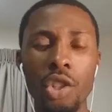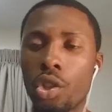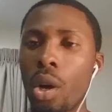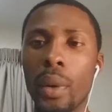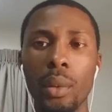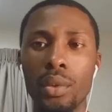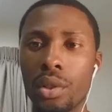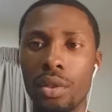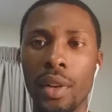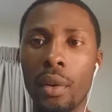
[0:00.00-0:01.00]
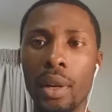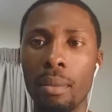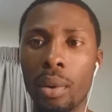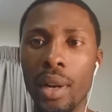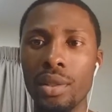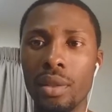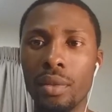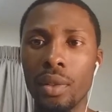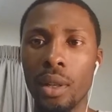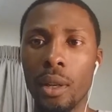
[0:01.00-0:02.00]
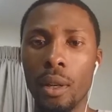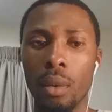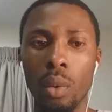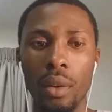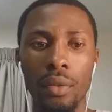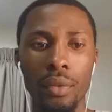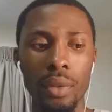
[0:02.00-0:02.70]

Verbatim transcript: showing was just very impressive, with